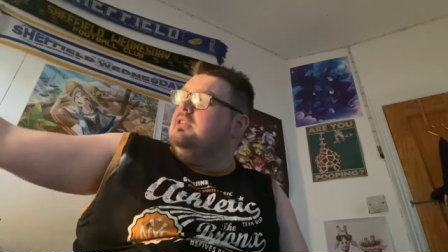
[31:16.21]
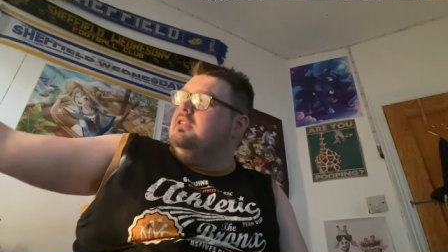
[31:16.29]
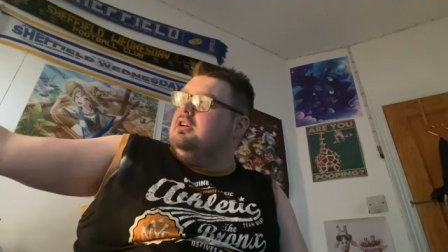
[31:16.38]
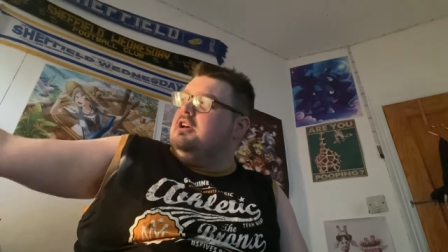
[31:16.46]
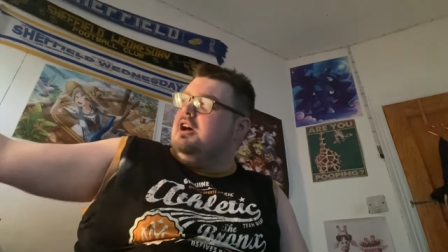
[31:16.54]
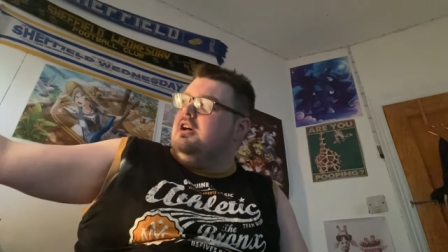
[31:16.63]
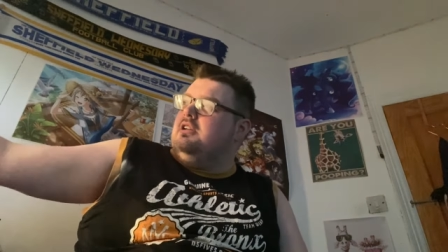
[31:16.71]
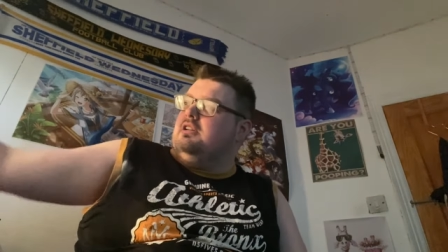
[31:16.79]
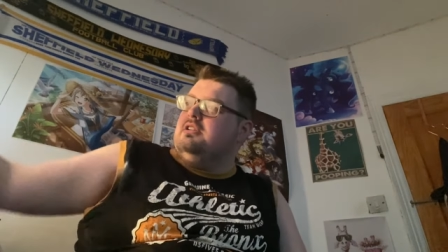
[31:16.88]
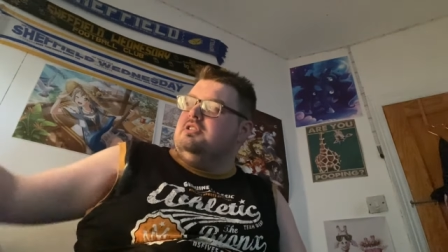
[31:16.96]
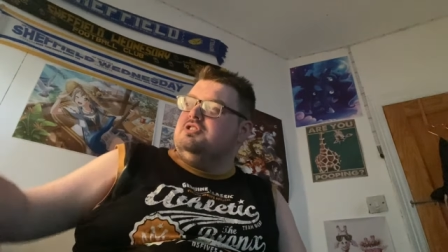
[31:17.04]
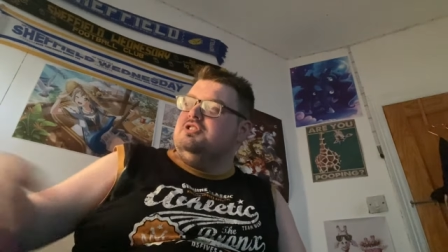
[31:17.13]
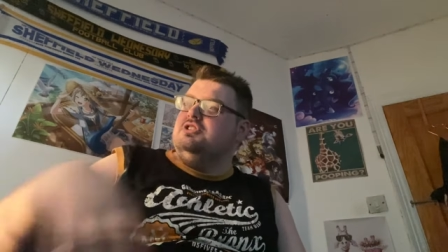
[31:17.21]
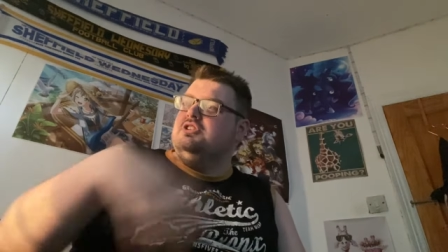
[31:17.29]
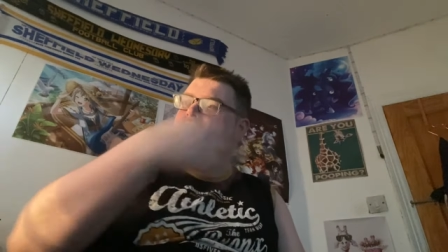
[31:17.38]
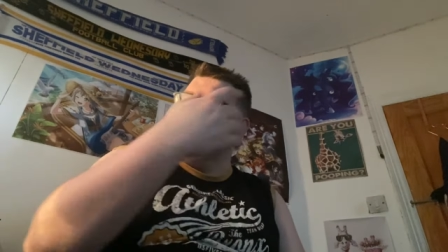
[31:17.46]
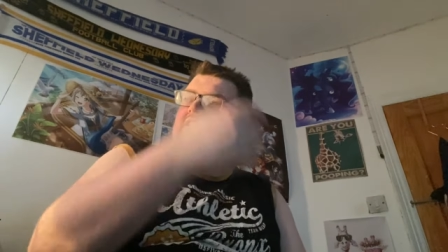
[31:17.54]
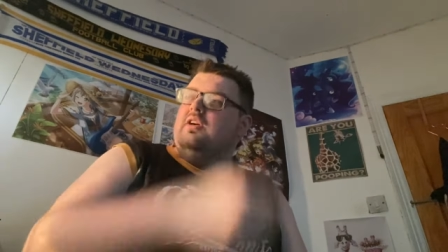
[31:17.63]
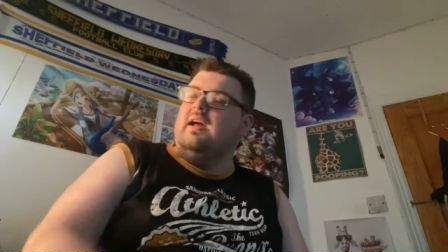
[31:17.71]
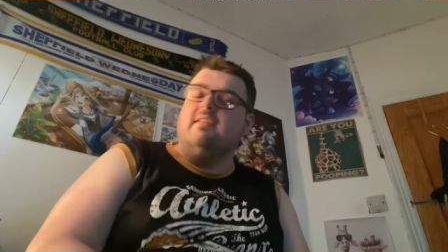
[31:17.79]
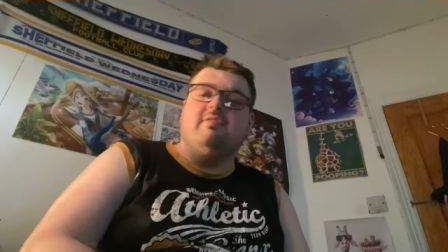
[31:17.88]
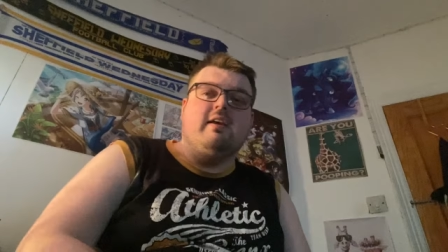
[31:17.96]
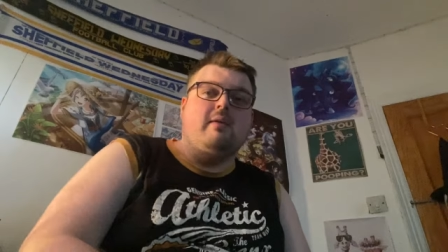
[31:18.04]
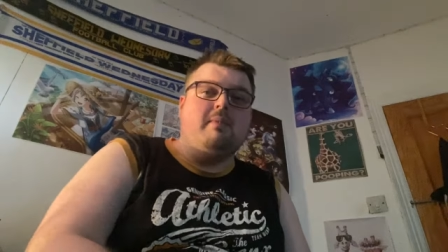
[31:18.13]
the curtains. Couldn't do
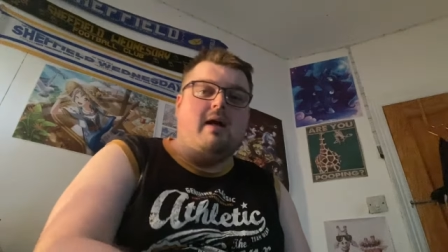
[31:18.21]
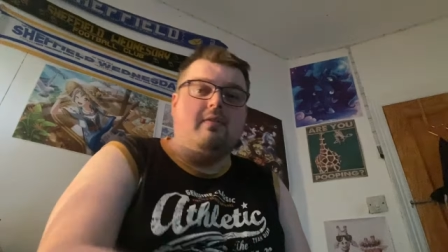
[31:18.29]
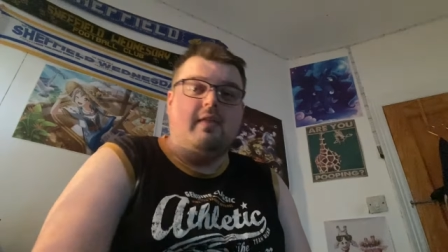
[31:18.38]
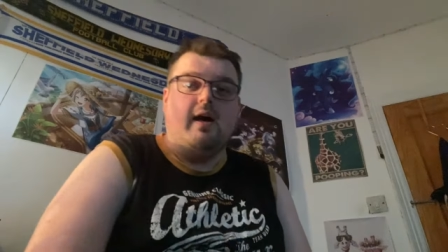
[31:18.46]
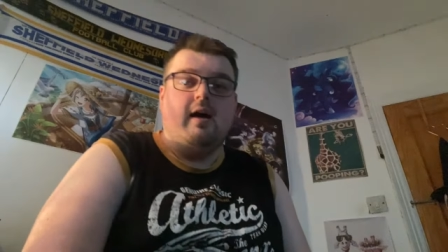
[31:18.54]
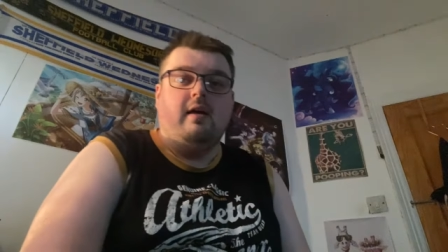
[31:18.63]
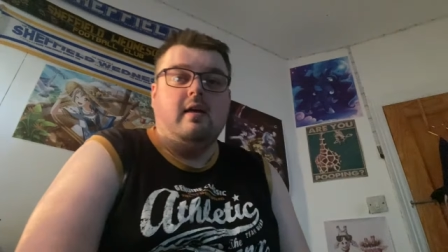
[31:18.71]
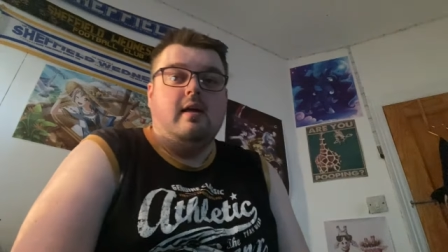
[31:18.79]
anything about that.